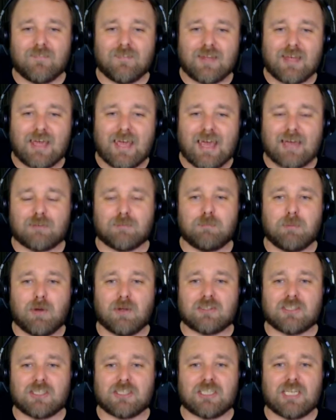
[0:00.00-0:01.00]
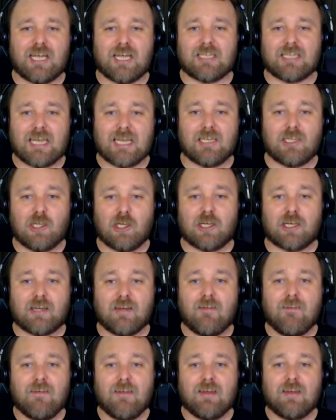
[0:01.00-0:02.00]
Xbox has said, hey, look,
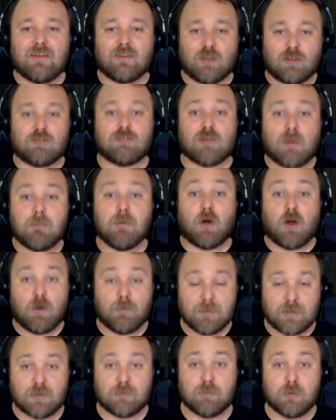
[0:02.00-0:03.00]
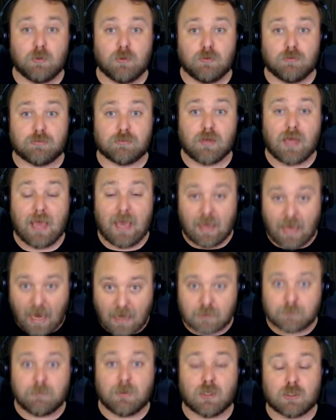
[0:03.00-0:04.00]
this is a permanent move.
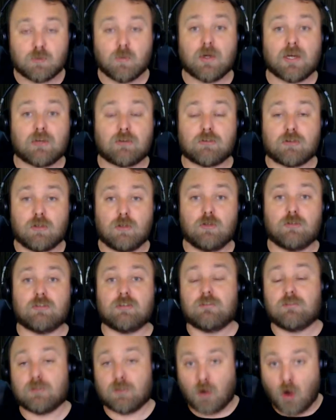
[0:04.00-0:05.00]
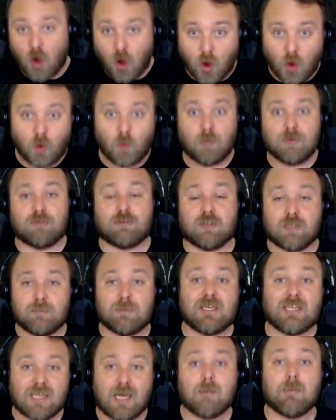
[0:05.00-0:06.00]
Xbox One exclusives are always going to
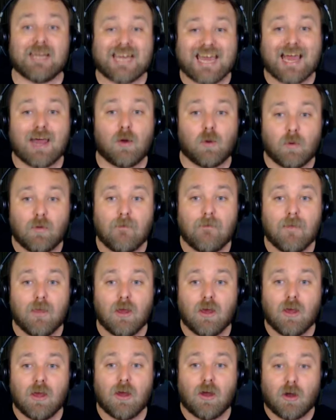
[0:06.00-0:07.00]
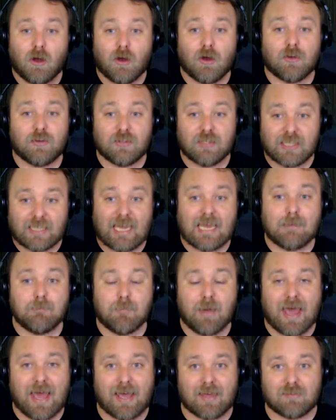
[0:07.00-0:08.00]
be coming out on the Game
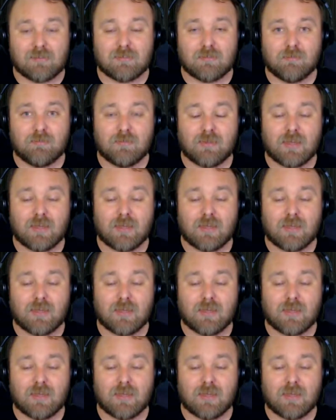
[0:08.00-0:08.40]
Pass.